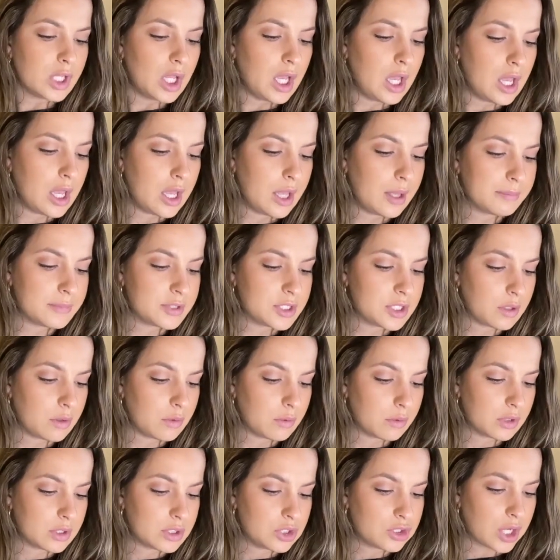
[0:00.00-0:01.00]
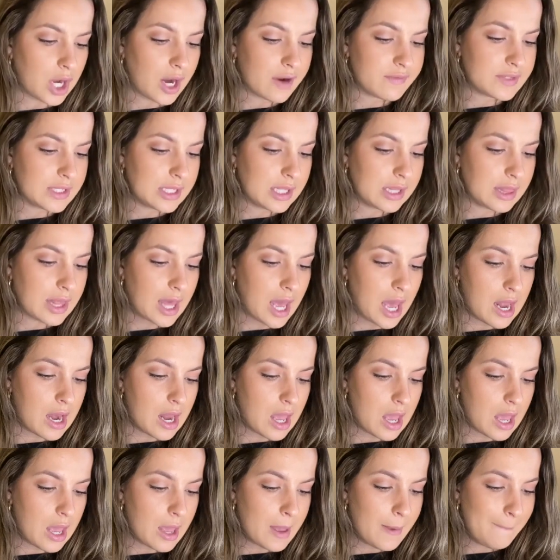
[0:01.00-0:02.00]
Um, so drafting that
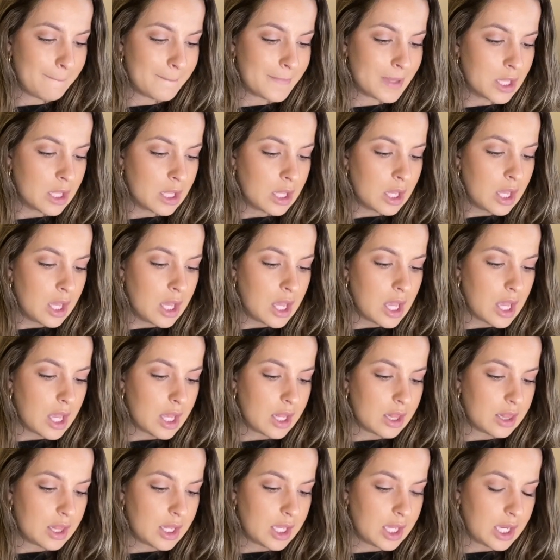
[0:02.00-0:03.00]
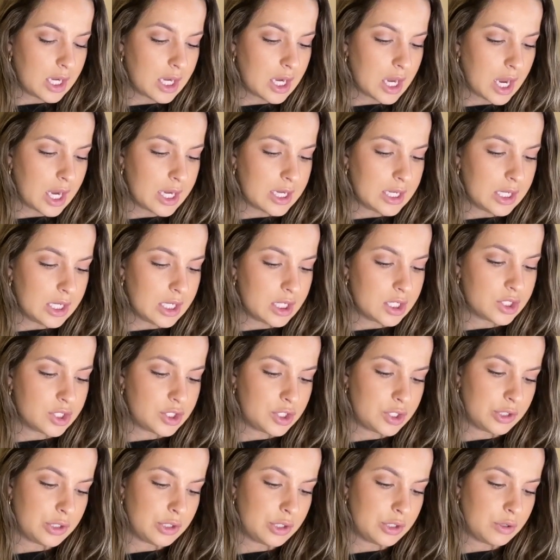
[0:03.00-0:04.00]
up, and then I need
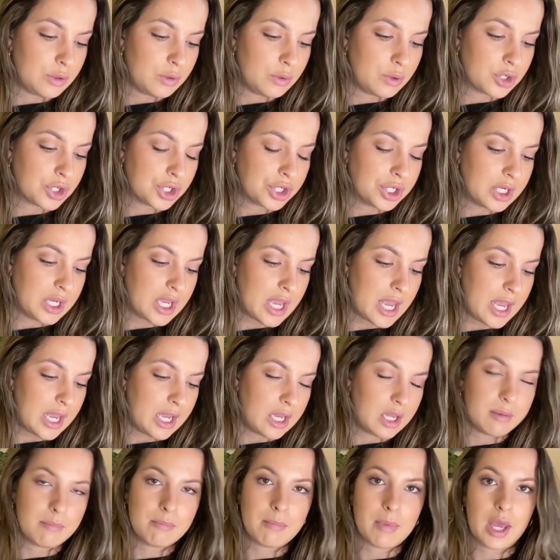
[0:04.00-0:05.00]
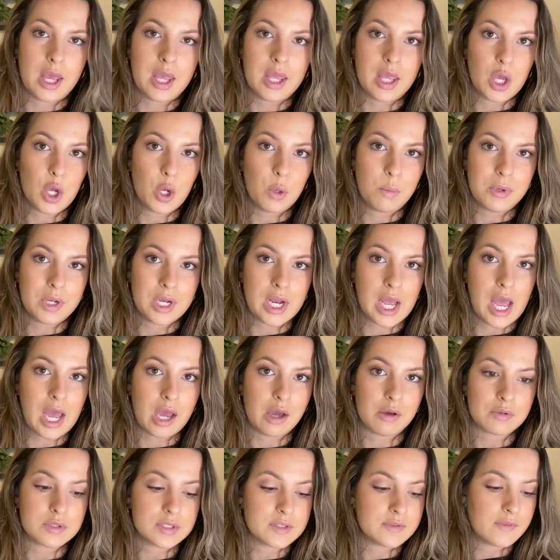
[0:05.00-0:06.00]
to create my open
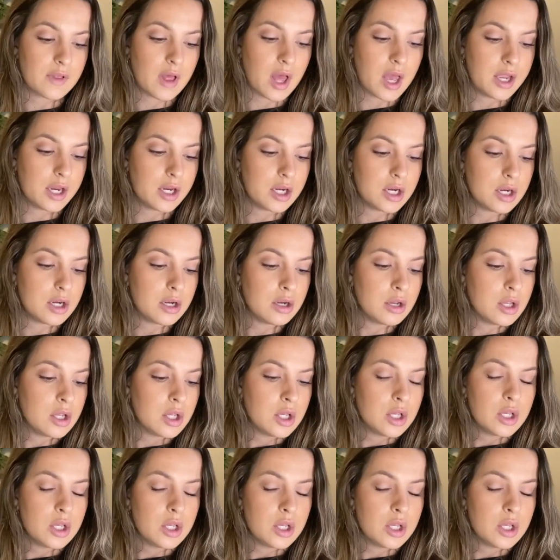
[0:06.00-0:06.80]
house flyer.